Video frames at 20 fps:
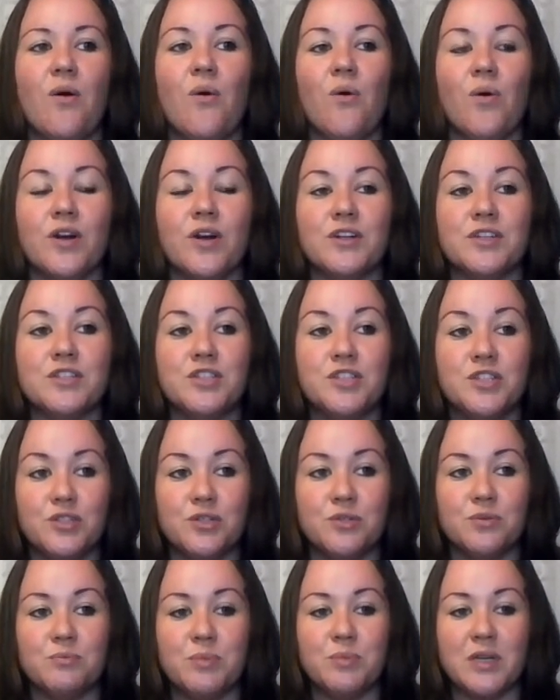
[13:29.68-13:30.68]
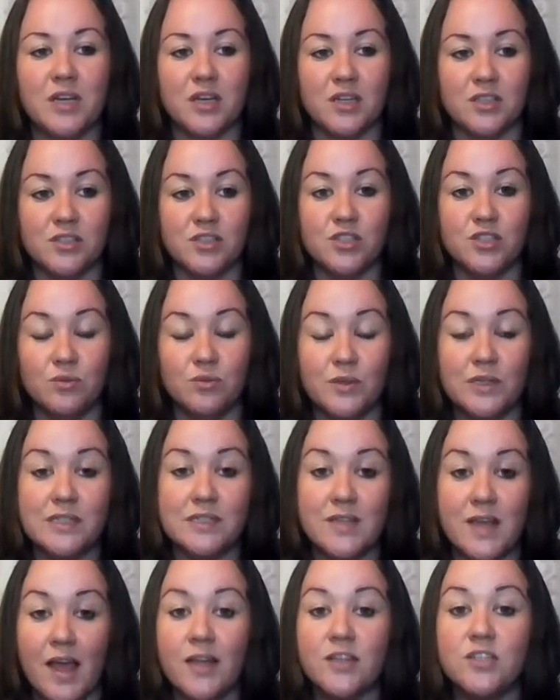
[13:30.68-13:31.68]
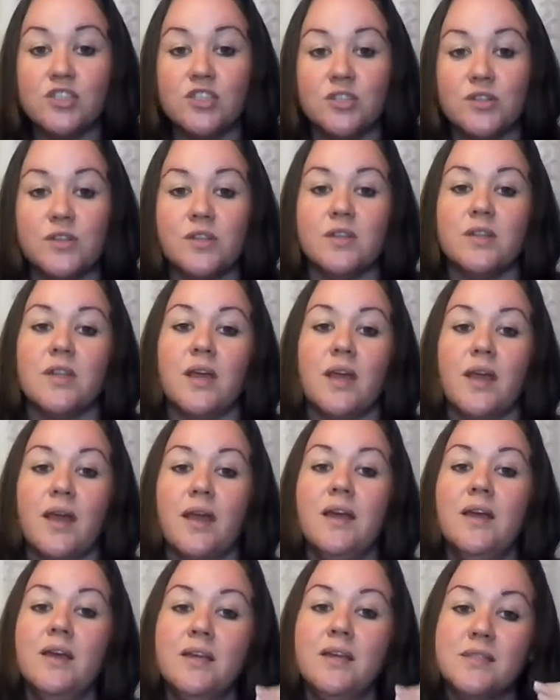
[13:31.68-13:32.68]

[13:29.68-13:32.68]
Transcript: or two, because you intentionally